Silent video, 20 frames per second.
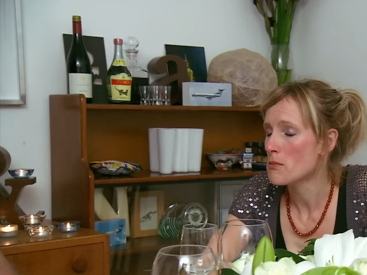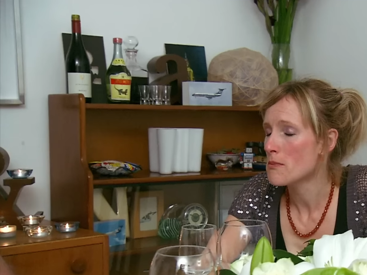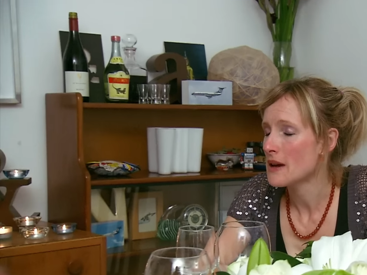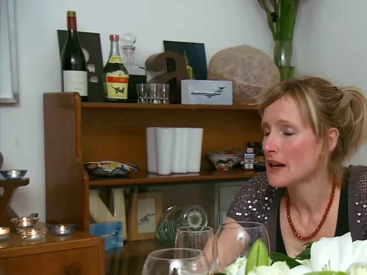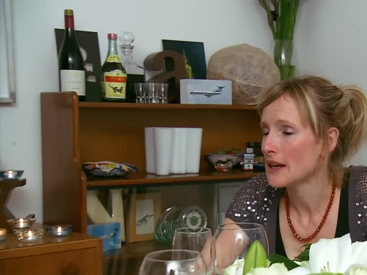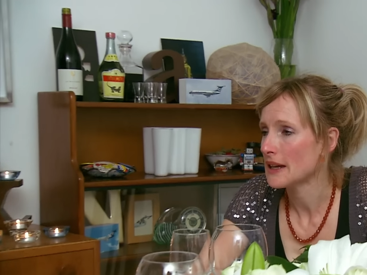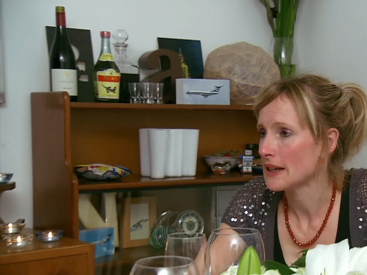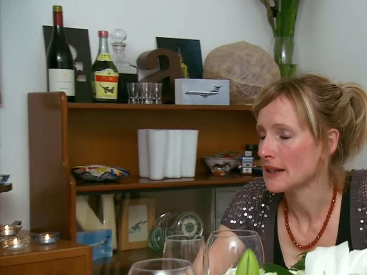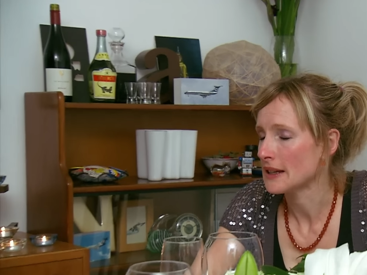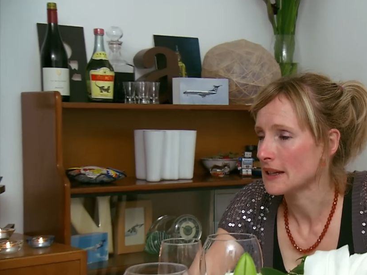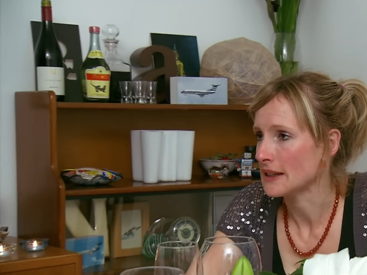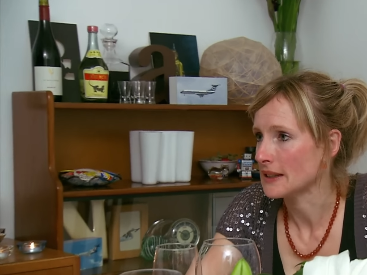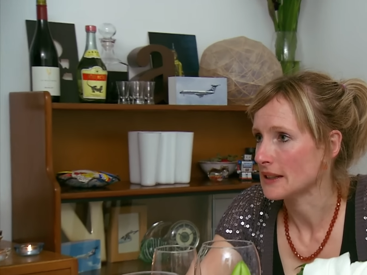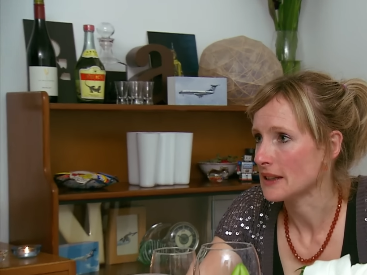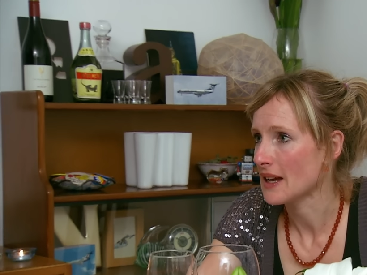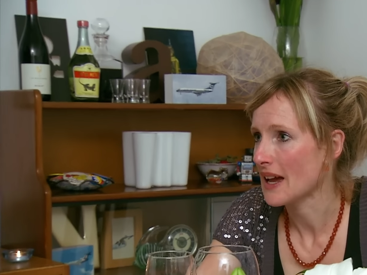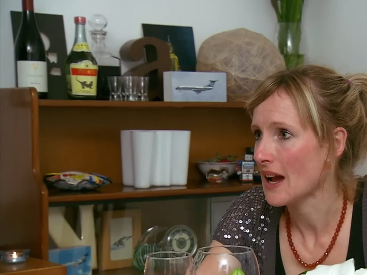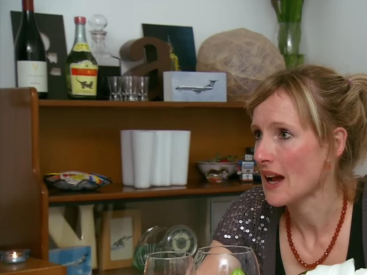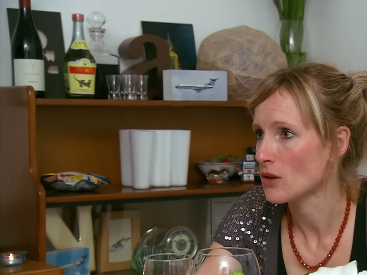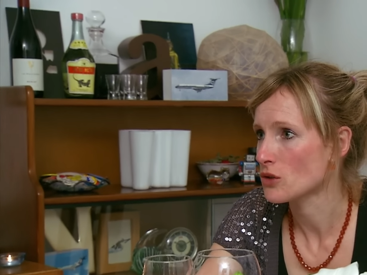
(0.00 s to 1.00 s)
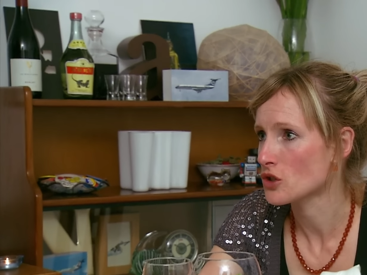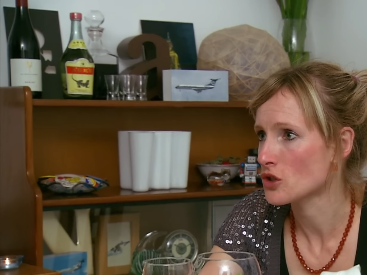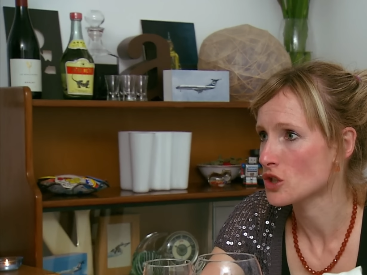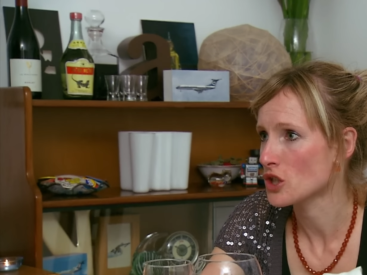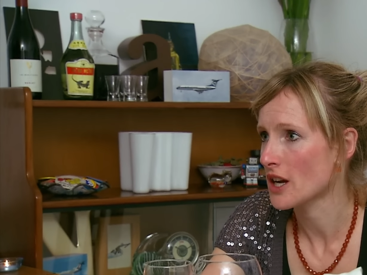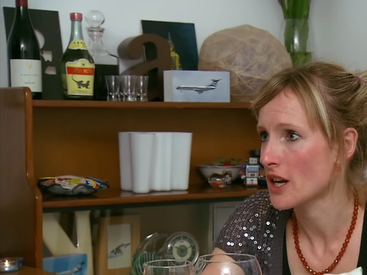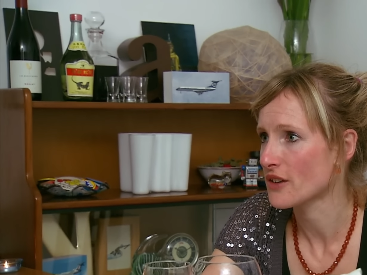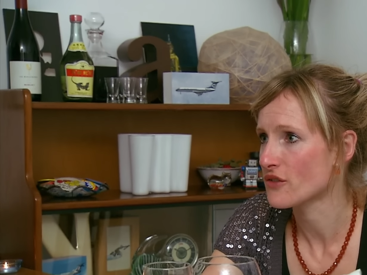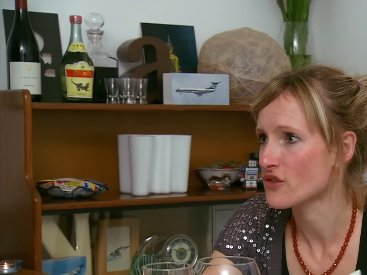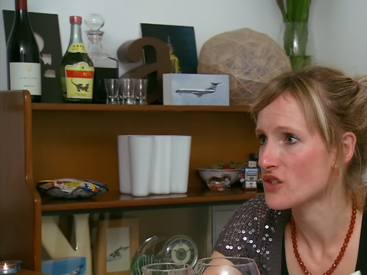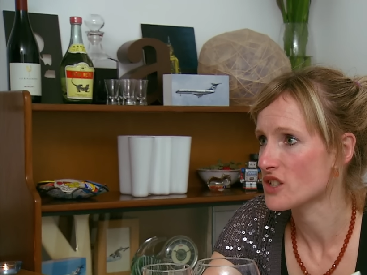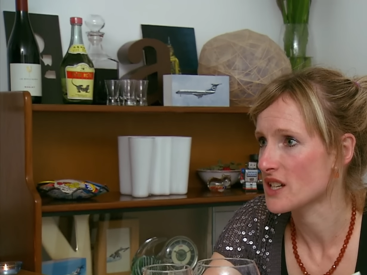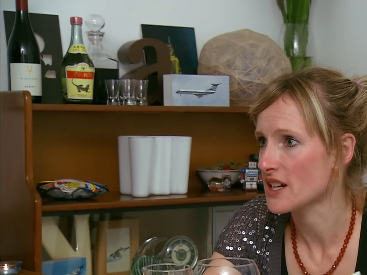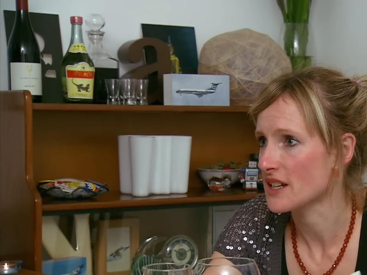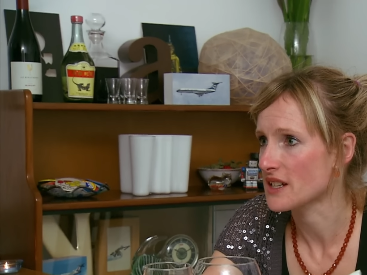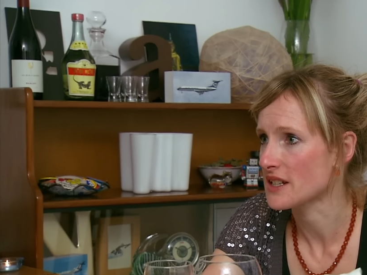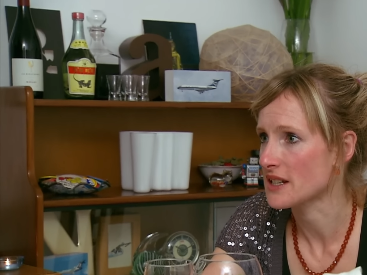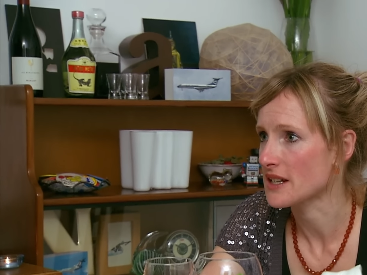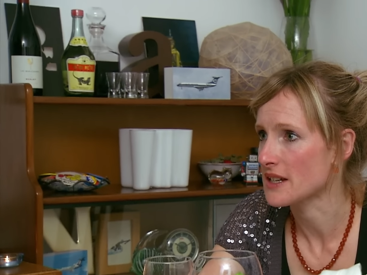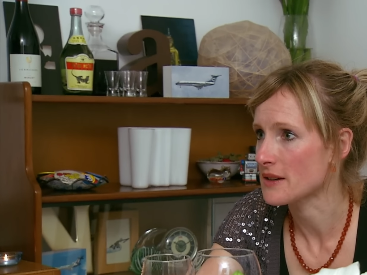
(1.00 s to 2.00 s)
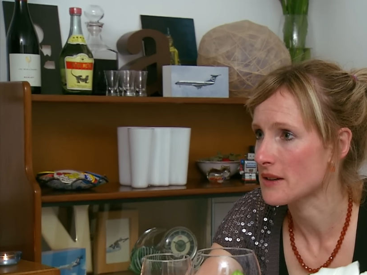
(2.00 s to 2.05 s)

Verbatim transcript: mean? How should I have you done it? You just got it? a